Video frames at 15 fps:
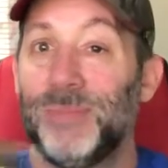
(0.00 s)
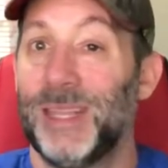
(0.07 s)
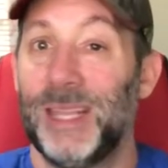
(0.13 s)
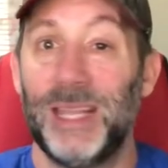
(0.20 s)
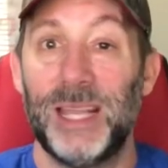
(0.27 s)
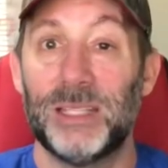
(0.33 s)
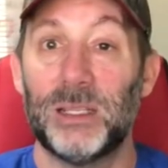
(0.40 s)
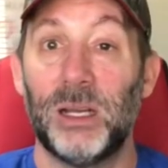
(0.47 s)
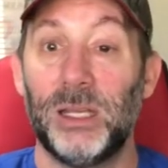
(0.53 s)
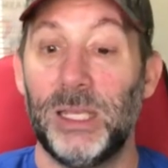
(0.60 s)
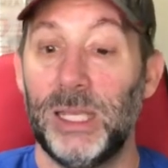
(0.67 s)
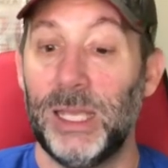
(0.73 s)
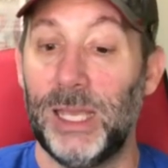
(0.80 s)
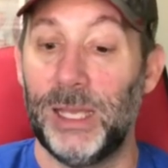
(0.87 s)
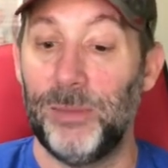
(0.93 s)
And that's all you
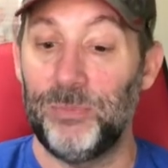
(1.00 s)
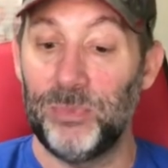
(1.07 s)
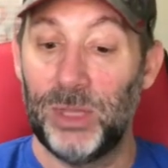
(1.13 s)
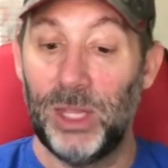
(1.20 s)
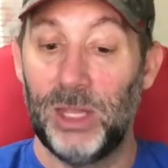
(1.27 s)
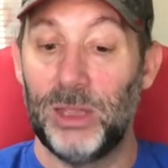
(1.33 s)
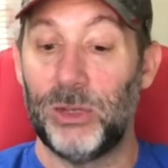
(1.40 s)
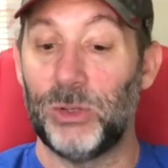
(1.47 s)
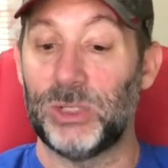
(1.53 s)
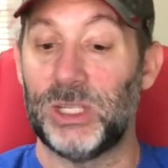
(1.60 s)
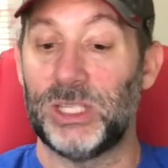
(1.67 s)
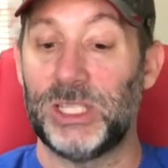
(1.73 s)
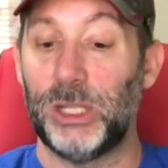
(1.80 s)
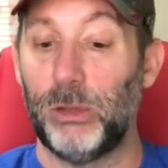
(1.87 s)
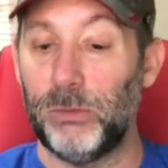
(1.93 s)
get. There's a
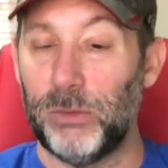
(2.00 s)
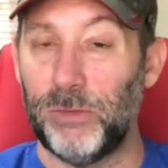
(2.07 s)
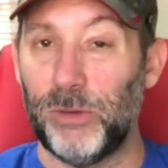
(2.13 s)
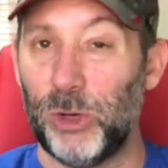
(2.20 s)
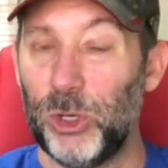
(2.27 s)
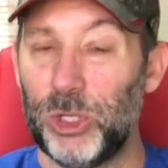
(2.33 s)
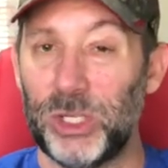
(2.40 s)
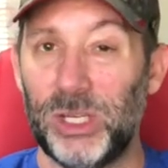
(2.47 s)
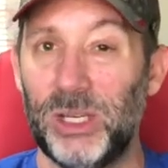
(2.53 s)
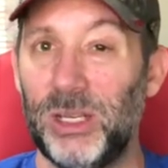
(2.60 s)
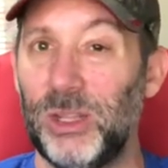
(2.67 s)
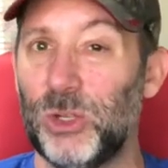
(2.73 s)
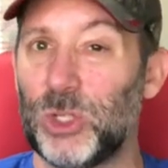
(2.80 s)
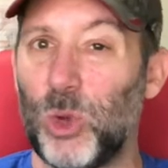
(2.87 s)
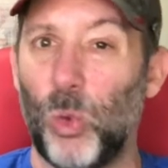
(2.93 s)
silver version,
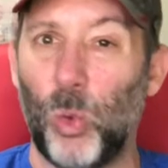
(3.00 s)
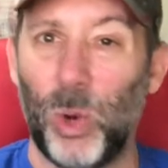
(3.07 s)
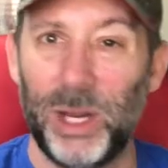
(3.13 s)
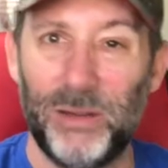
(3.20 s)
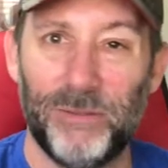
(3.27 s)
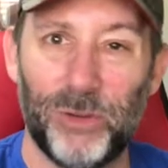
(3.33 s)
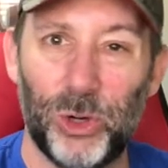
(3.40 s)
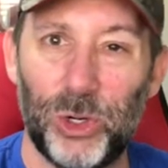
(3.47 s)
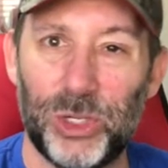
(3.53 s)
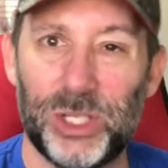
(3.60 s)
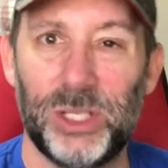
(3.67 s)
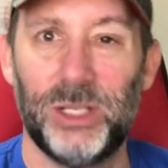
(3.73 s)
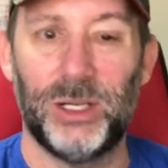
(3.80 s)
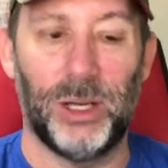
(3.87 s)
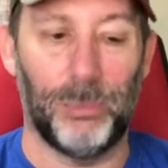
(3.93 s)
there's a white
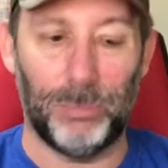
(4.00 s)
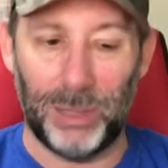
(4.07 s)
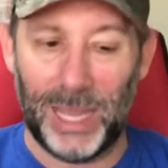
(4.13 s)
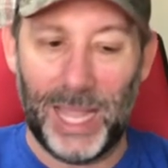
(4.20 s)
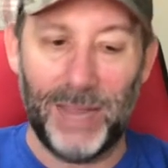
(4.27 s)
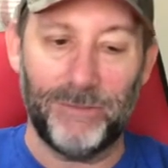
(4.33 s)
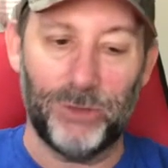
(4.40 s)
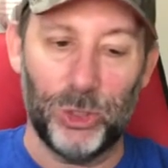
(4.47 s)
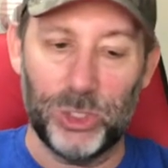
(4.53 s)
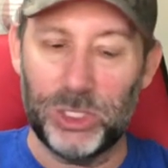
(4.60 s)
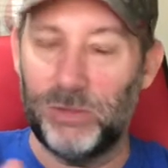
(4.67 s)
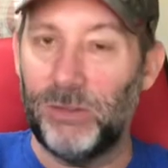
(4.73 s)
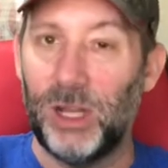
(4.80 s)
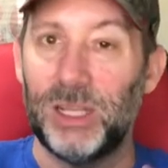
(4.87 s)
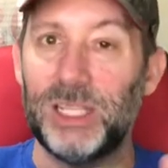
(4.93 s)
version, a black version
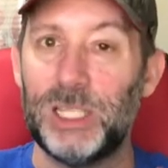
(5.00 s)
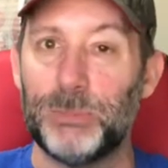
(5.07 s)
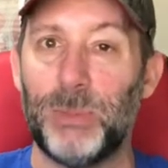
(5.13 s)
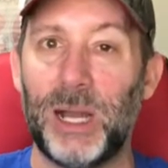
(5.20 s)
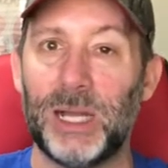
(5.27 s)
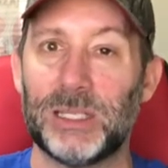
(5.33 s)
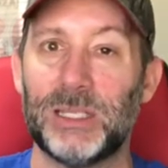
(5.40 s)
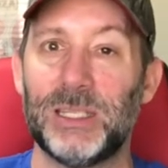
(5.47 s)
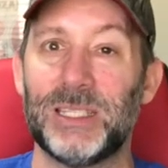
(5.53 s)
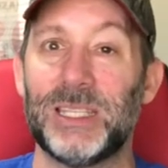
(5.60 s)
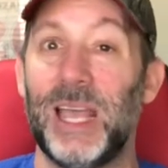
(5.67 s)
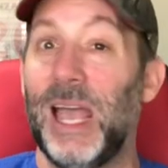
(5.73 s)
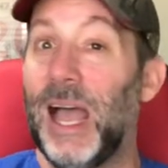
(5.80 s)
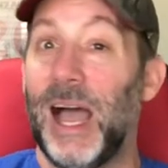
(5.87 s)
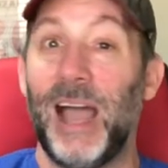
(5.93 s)
of all these boxes.
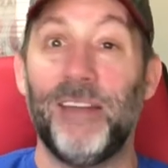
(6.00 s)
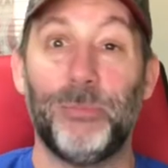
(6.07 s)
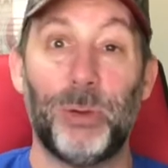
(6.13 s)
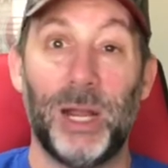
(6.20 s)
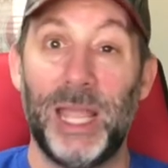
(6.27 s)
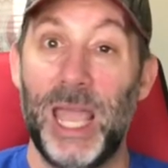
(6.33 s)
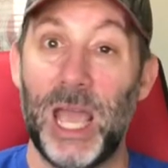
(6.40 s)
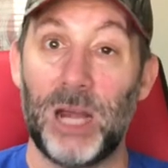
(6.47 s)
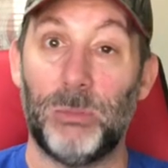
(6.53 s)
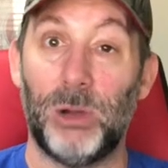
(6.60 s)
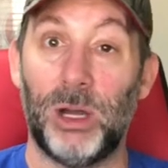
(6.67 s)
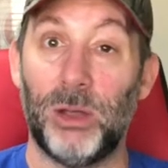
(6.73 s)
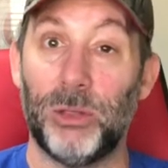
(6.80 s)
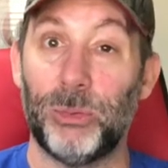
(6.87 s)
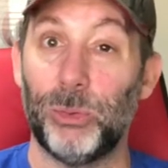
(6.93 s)
I've probably had them
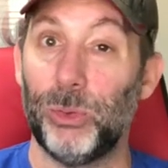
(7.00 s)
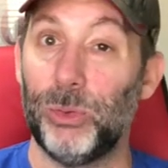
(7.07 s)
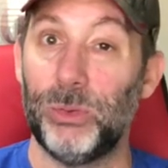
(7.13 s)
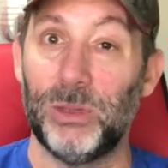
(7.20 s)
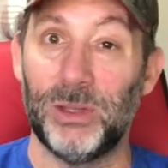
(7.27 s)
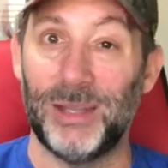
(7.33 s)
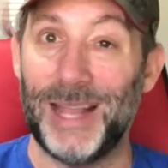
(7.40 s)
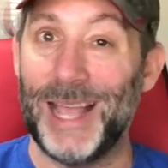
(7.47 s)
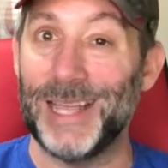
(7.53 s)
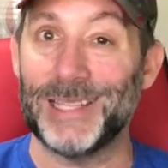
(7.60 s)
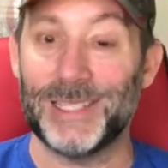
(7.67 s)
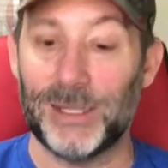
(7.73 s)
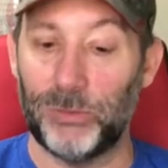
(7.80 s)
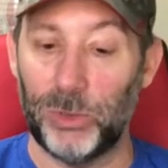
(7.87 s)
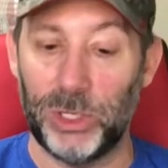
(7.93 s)
all through the last
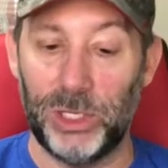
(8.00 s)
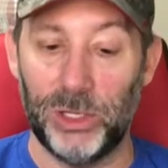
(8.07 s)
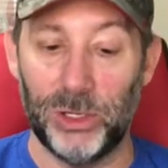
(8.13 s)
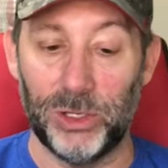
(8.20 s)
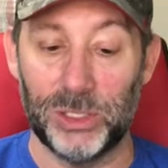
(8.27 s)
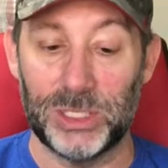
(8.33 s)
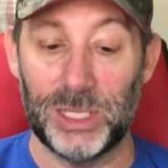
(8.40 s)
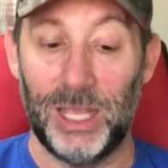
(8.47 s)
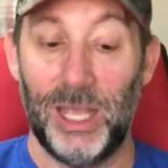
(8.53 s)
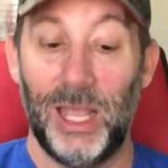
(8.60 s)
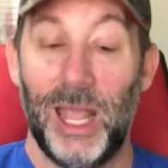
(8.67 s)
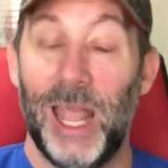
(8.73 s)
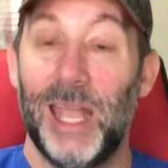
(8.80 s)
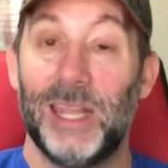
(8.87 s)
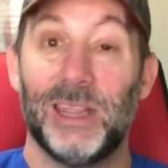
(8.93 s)
several years.
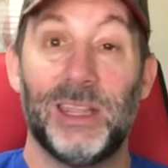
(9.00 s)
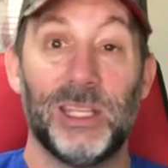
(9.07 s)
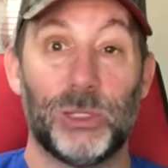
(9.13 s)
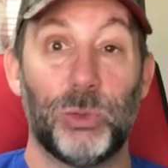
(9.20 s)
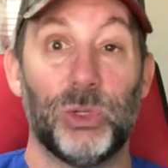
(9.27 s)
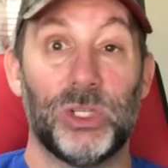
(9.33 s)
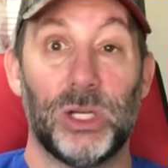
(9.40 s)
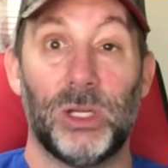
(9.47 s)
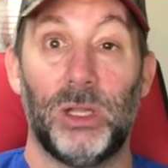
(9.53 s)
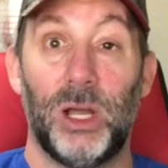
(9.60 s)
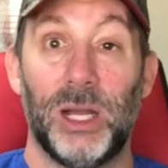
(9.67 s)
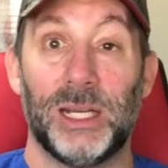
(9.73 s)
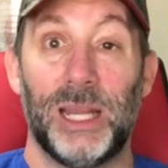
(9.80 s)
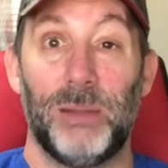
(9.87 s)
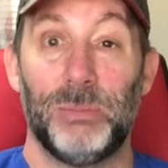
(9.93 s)
This one took a
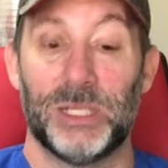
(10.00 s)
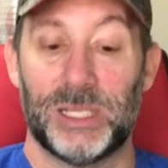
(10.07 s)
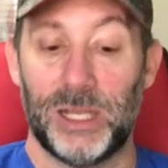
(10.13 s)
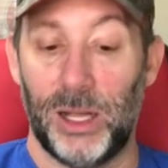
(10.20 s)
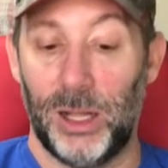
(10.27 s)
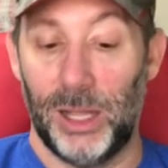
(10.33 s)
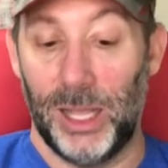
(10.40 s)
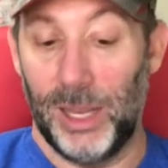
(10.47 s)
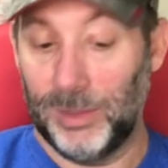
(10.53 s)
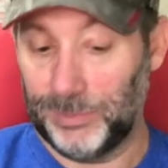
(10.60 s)
long time to sell.